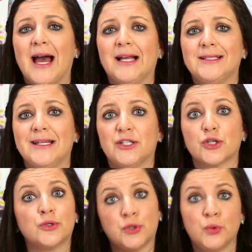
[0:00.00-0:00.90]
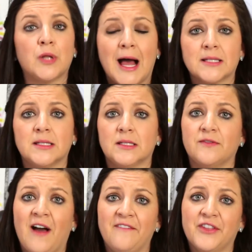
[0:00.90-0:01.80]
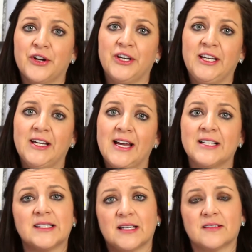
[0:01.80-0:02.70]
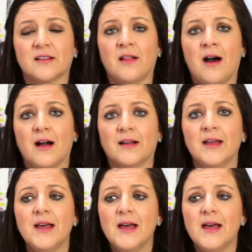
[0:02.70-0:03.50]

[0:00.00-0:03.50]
and teach two classes, 5:30 and 6 o'clock,